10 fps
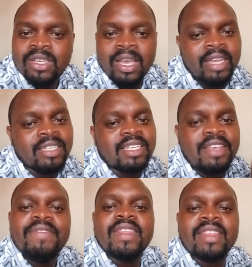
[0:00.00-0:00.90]
and
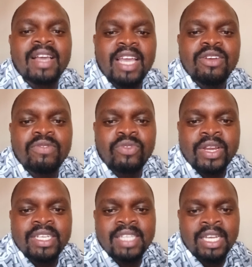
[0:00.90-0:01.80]
even the kind of
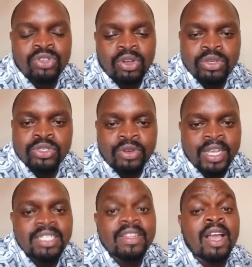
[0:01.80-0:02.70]
queries that you're going to
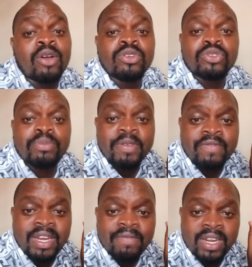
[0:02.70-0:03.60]
write, they are going to be
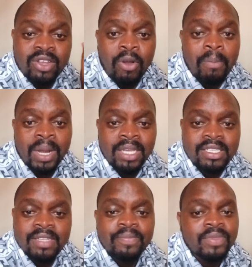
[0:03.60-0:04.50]
very, very
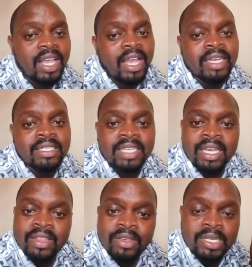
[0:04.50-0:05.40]
complex, and
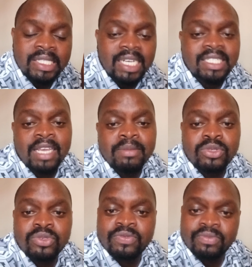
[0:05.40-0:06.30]
they will take
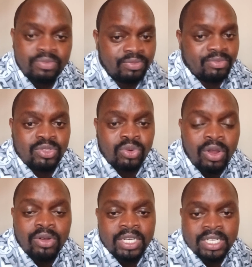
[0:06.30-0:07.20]
time to
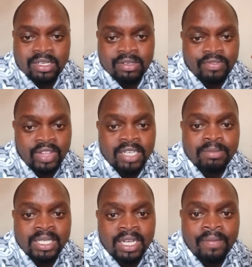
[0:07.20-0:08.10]
load. For that
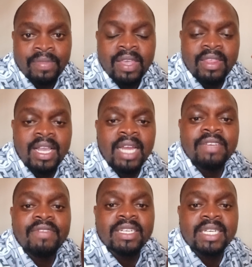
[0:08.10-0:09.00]
matter, they can
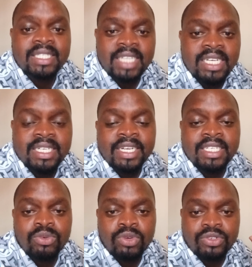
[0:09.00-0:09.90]
even start
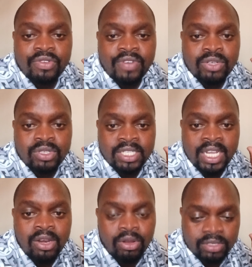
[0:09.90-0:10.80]
creating what we refer to as
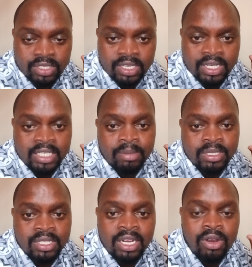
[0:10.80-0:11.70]
deadlocks,
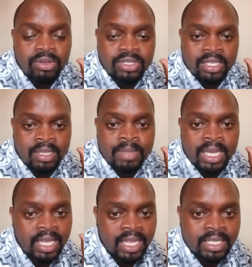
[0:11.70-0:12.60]
database deadlocks or
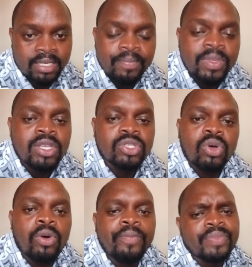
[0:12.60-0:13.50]
something like that.
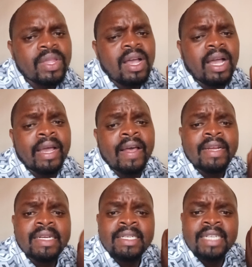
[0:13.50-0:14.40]
So
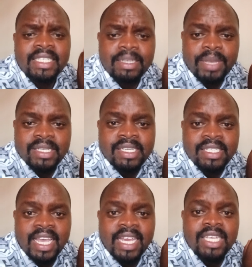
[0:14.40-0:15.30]
database
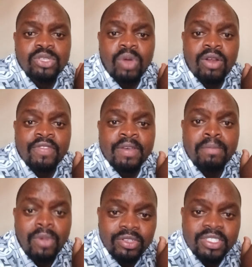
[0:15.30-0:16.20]
design is one of the
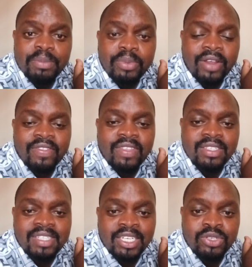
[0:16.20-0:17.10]
most important
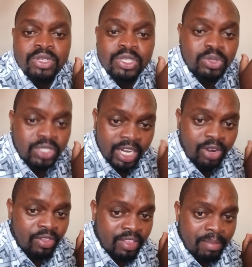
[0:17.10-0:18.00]
things that you need to check
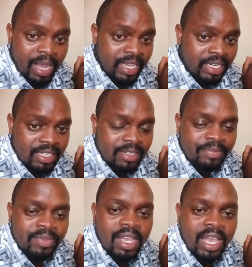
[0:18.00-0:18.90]
on the backend.
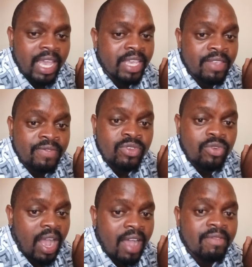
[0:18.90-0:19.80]
If
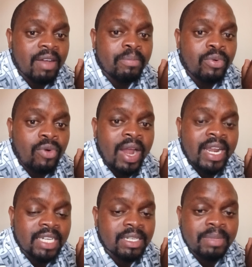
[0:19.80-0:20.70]
you have a poor
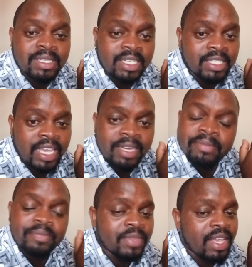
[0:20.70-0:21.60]
database
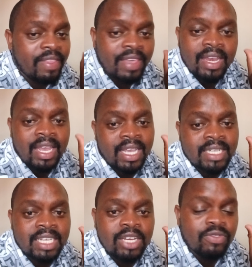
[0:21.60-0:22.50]
design, then I
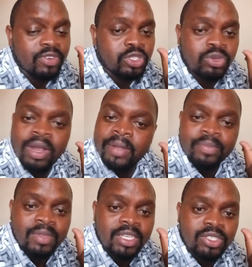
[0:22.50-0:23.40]
can tell you for sure
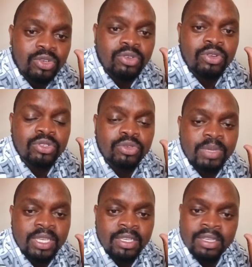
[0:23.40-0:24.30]
it's not going to
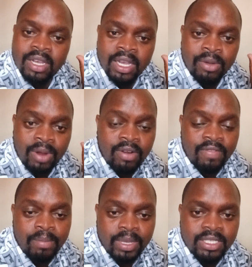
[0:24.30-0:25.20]
be one
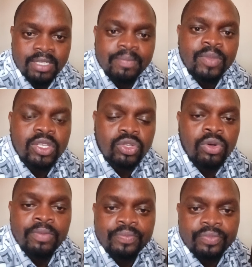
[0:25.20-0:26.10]
of the best.
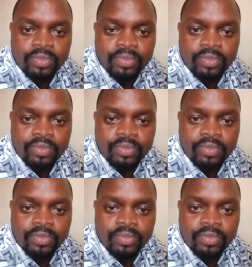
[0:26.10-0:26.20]
So